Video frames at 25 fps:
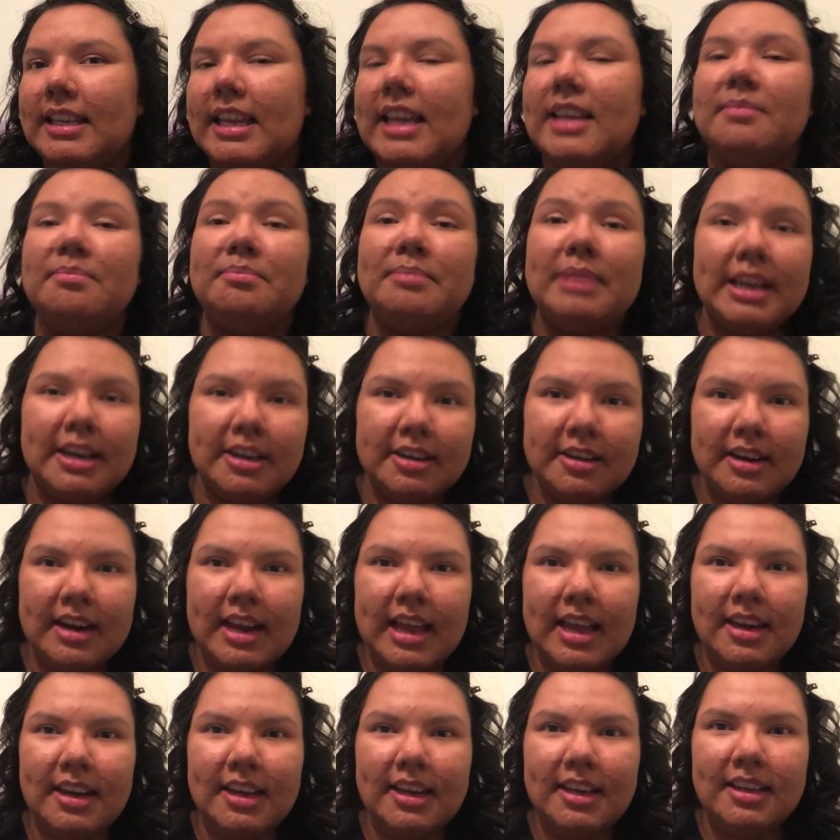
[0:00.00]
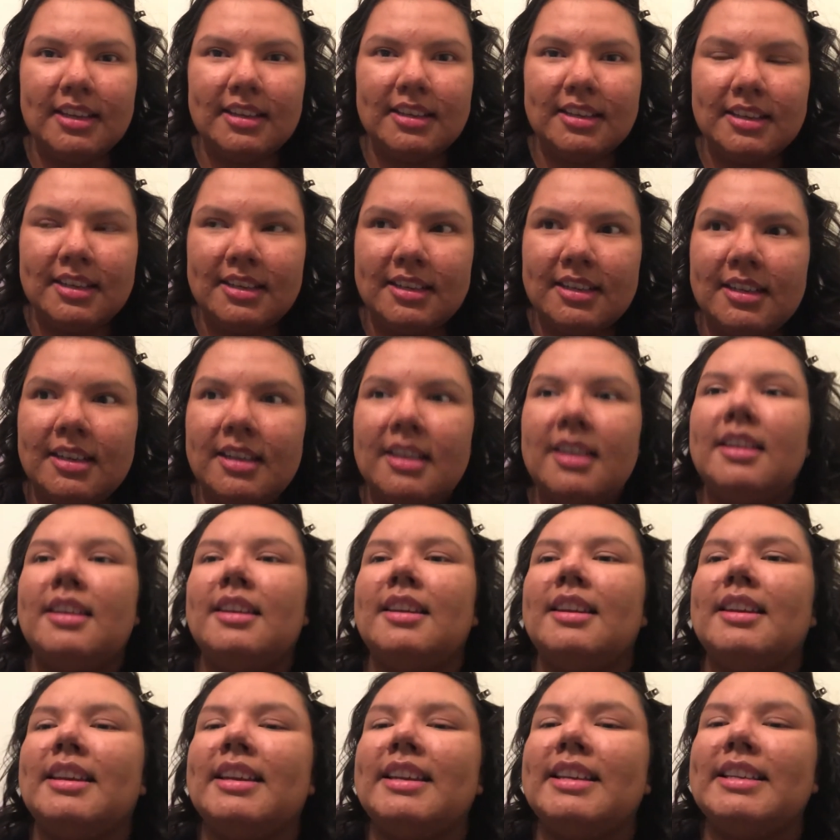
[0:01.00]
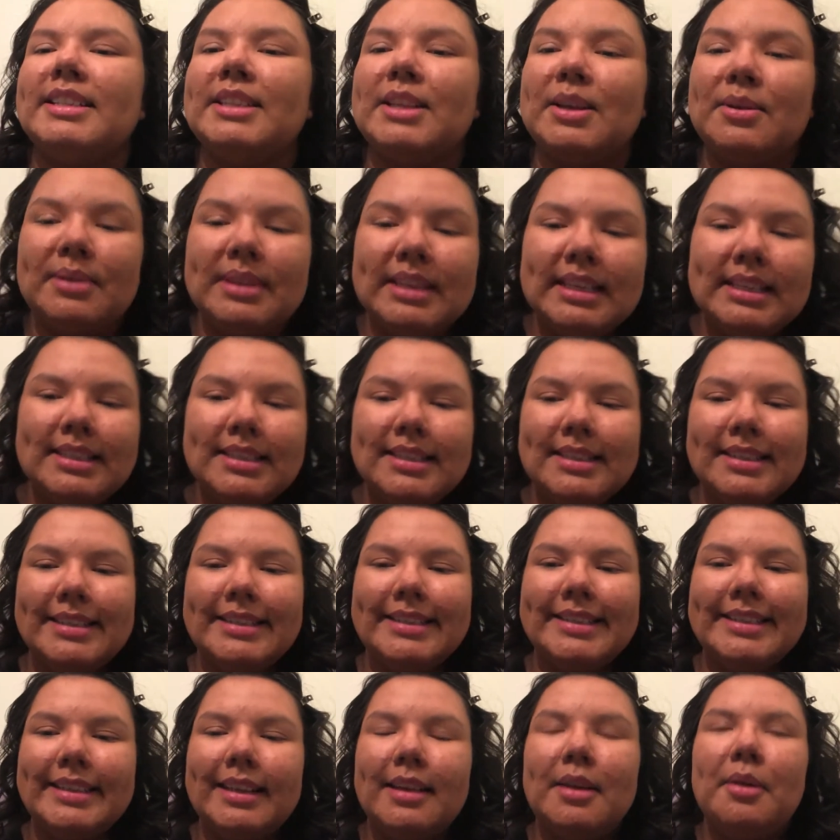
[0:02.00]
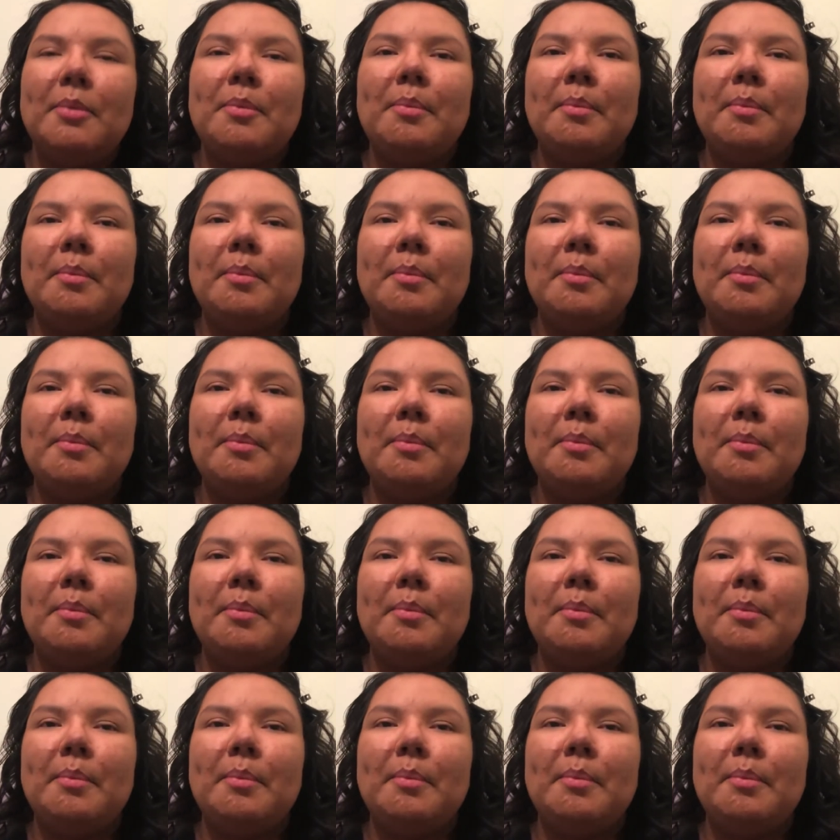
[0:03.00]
get better at it. So this is